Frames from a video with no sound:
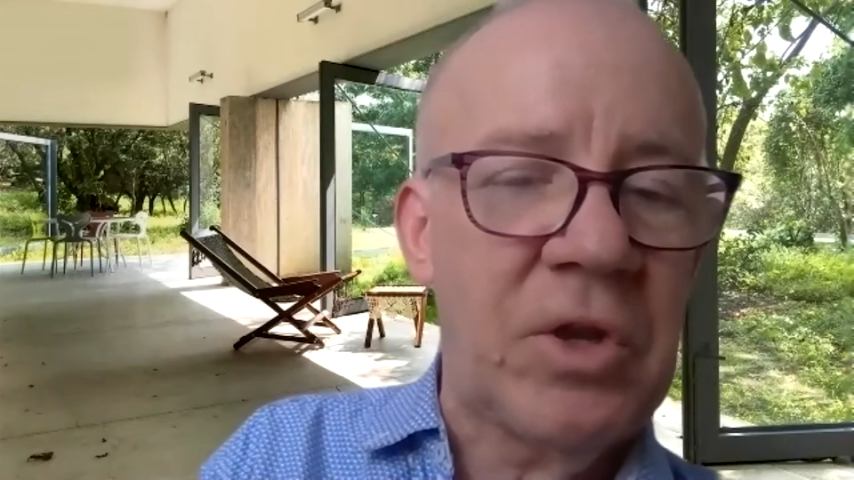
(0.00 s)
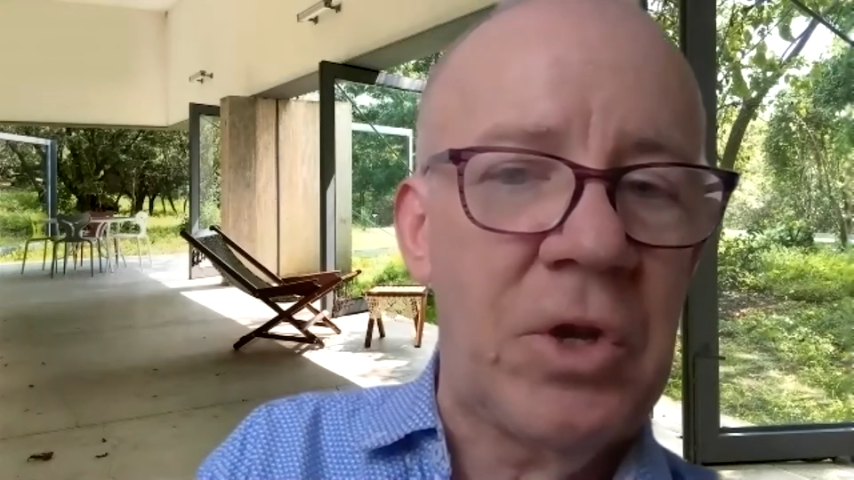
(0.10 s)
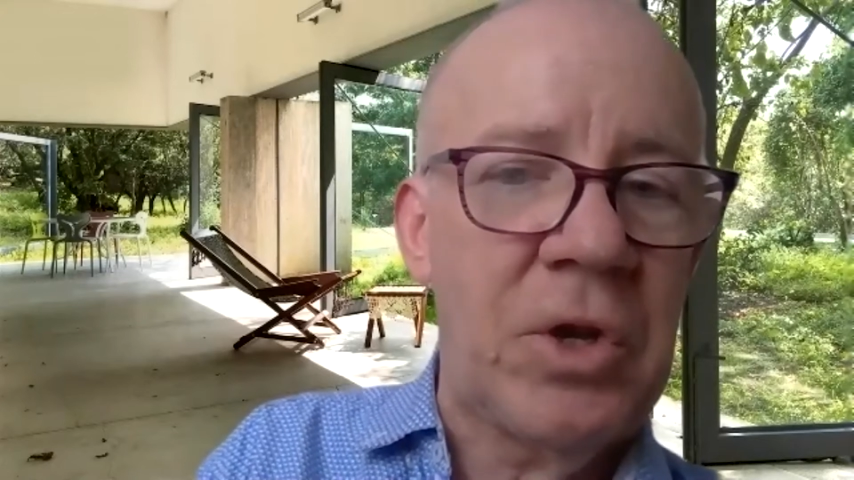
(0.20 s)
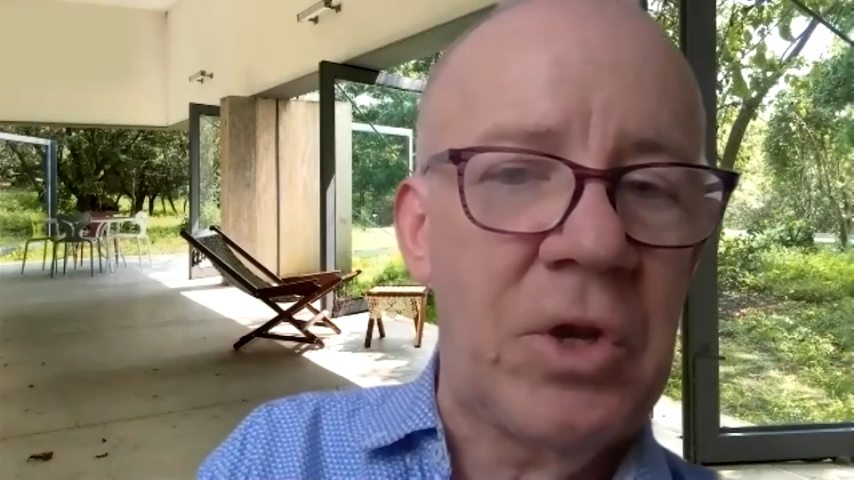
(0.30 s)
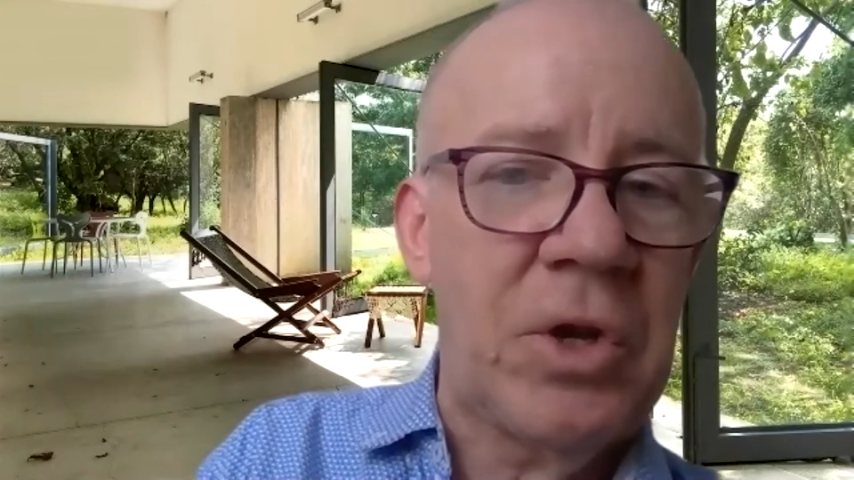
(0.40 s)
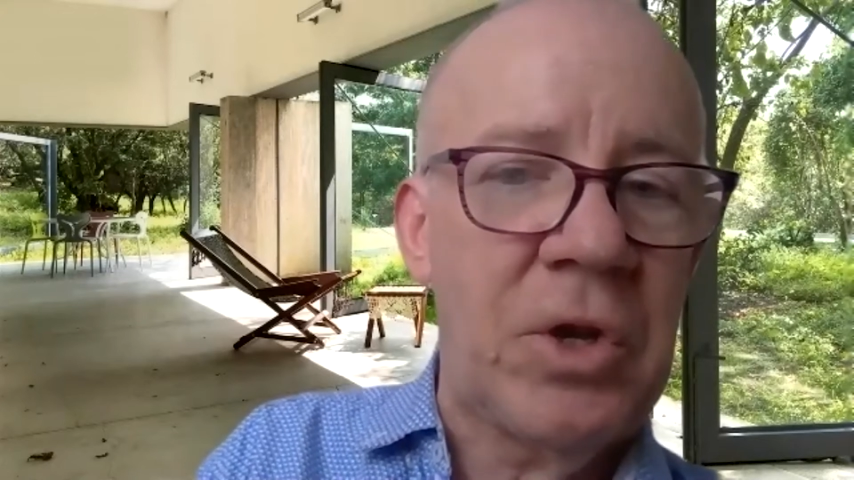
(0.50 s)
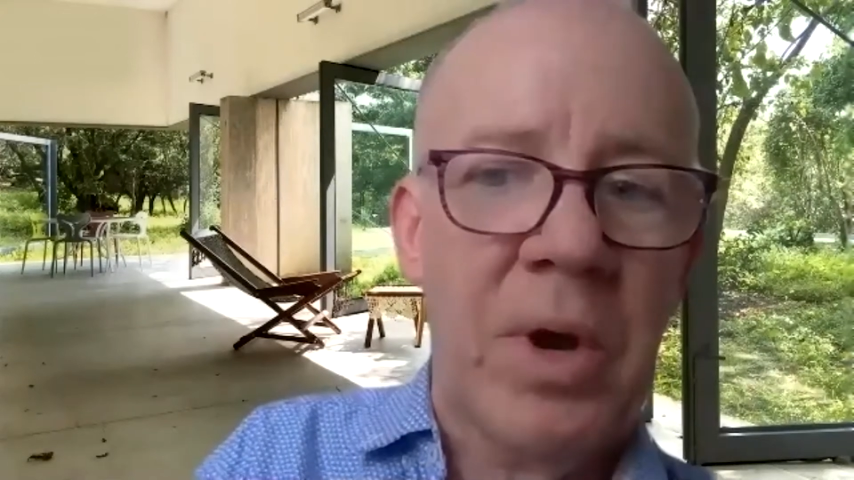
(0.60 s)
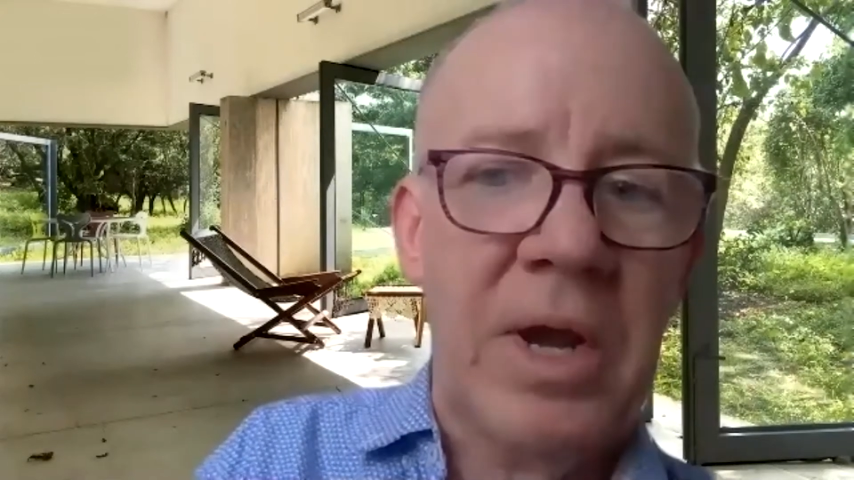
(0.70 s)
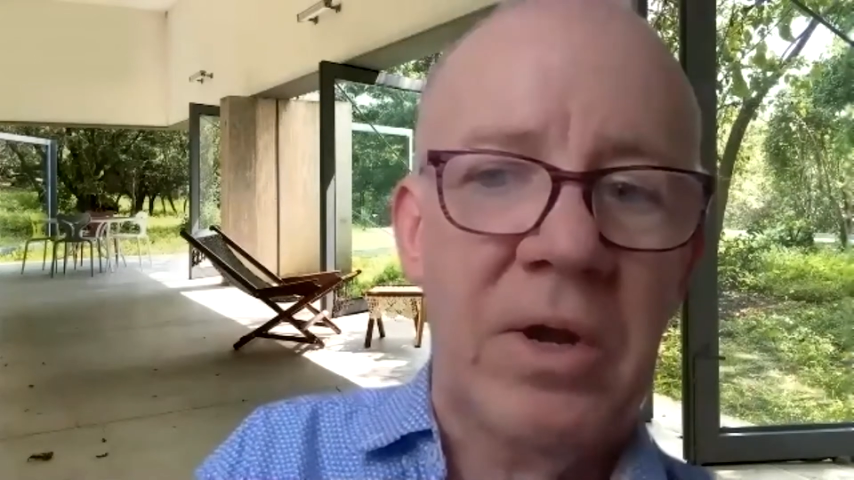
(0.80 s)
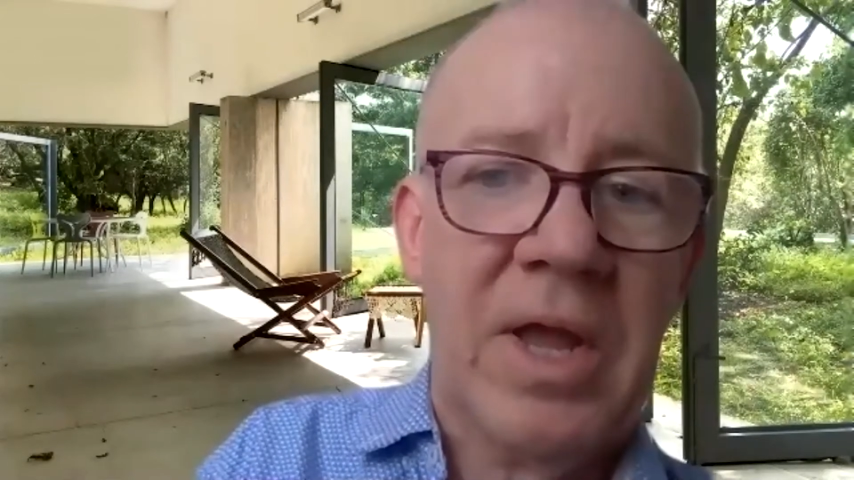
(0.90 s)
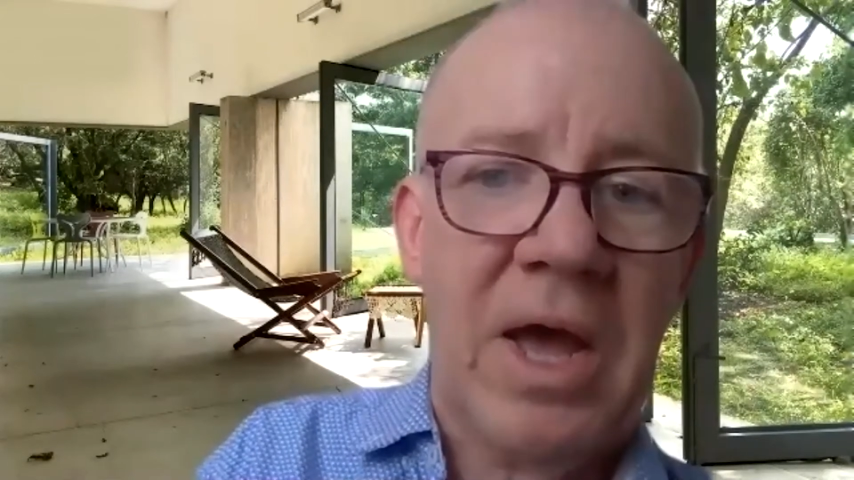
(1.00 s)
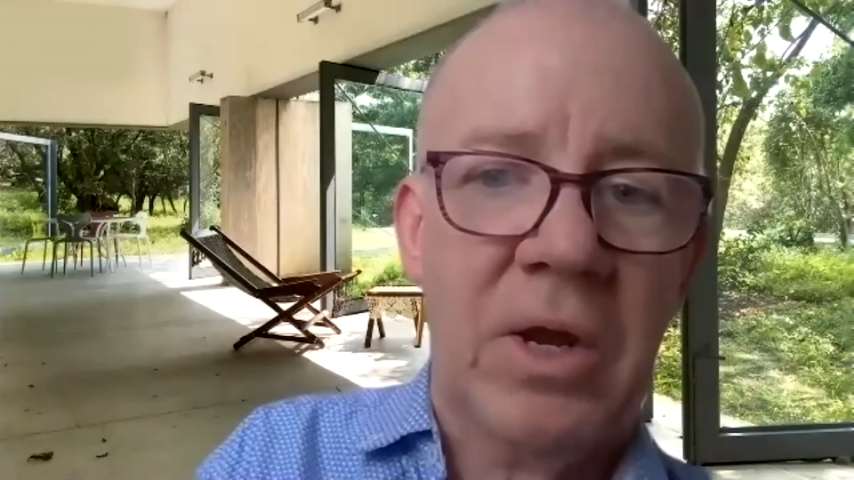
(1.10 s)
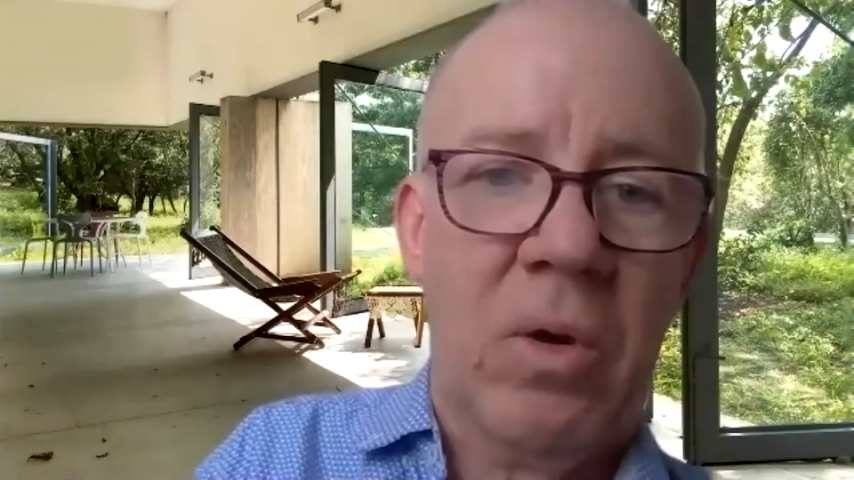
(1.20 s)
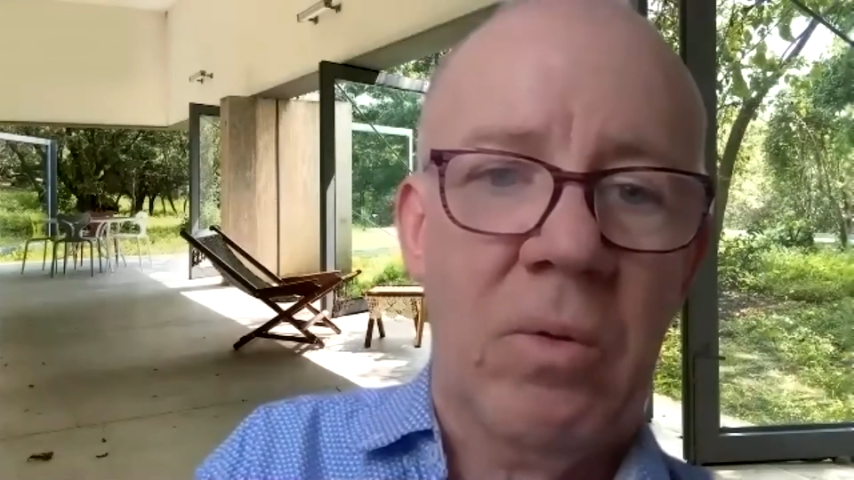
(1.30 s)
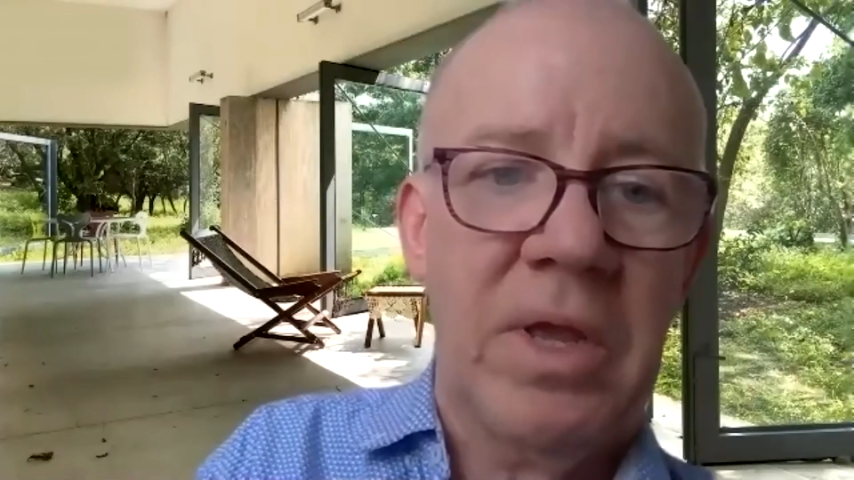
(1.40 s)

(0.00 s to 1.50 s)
no-brainer category